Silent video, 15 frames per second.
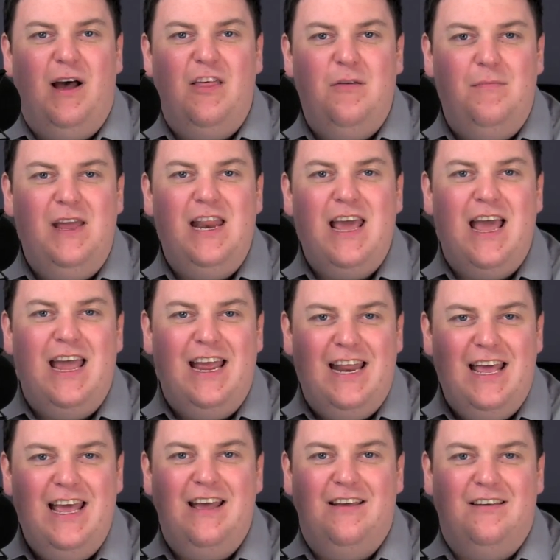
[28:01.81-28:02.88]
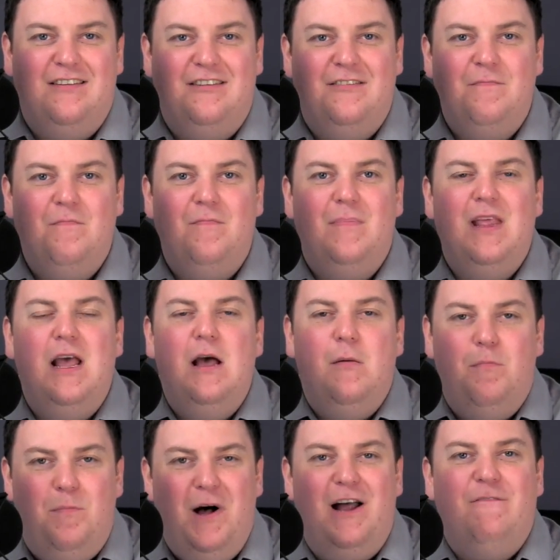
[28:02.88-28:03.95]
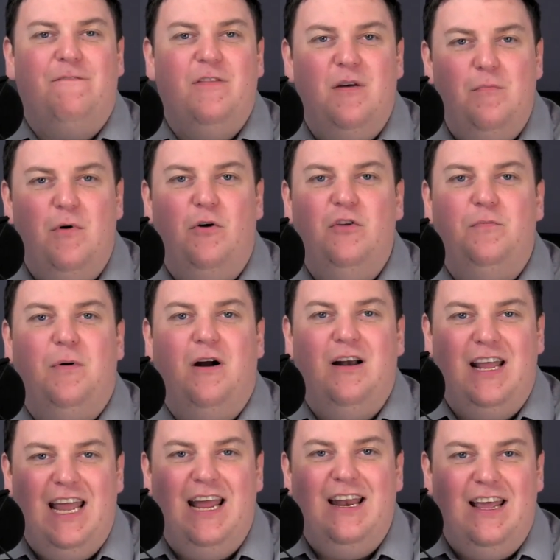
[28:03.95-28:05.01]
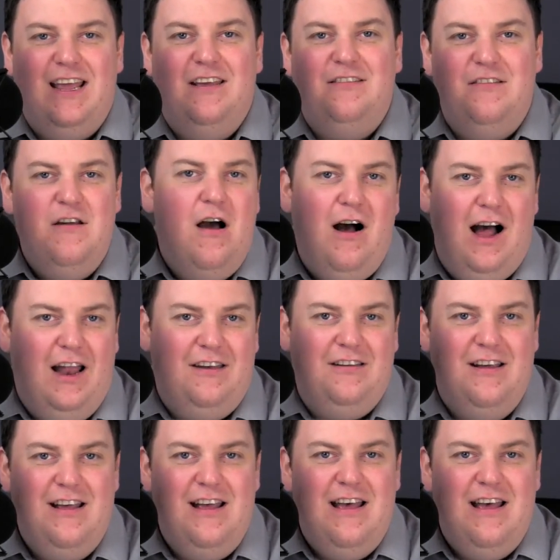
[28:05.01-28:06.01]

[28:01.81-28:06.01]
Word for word: by the media it is. But for the most part, it is not.